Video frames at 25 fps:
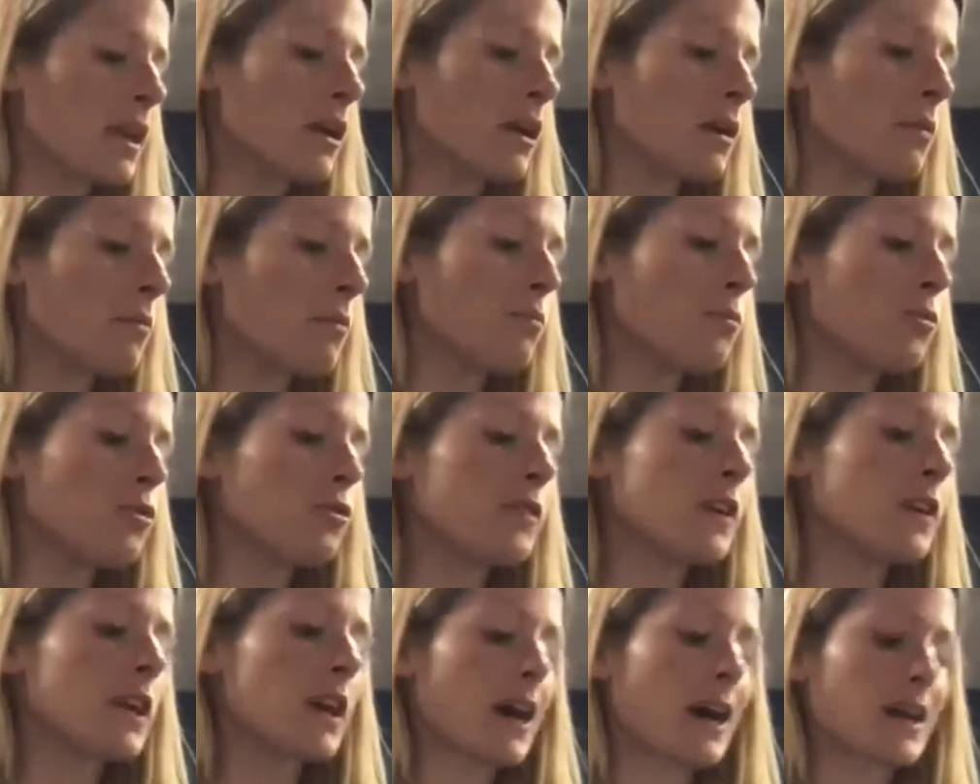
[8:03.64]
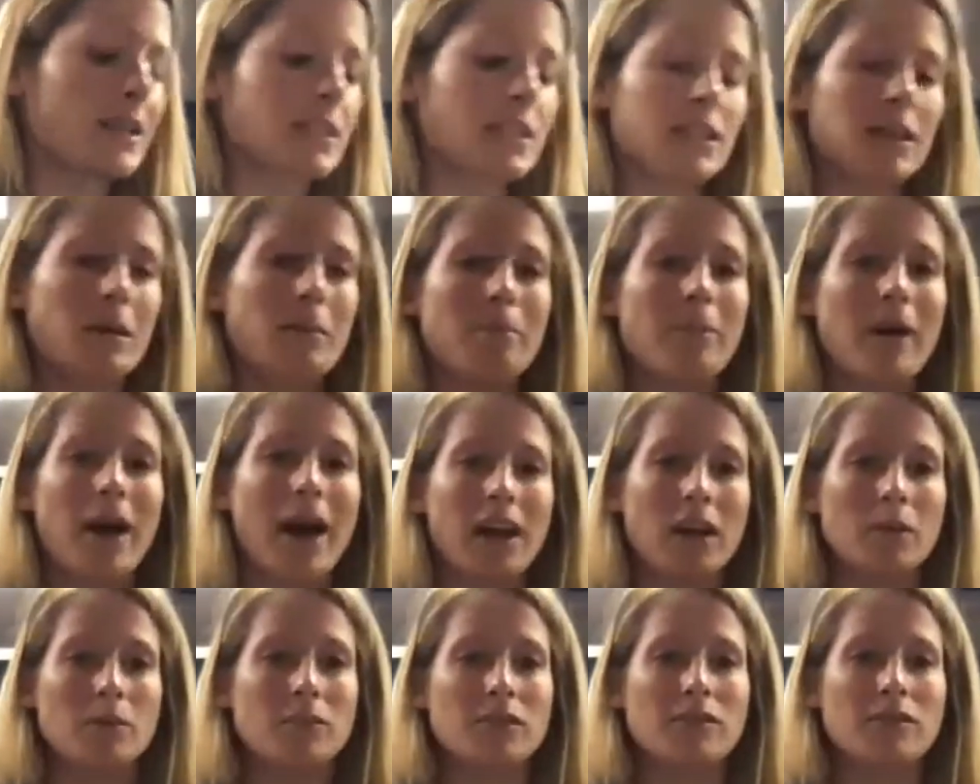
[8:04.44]
Moving on to the
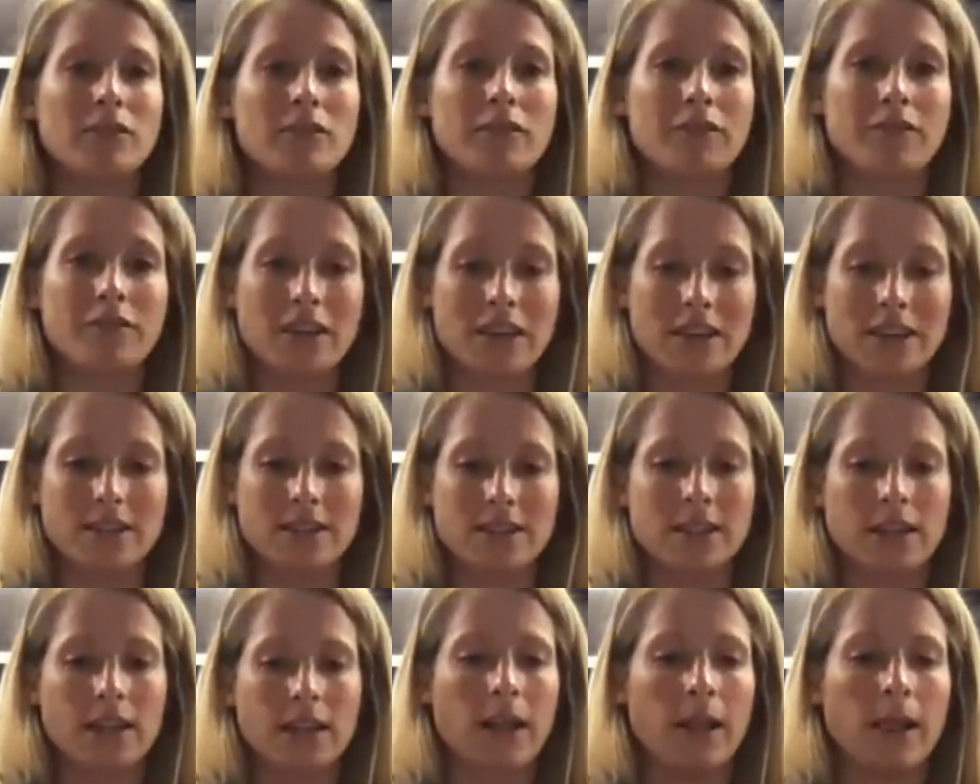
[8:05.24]
bottoms of the feet.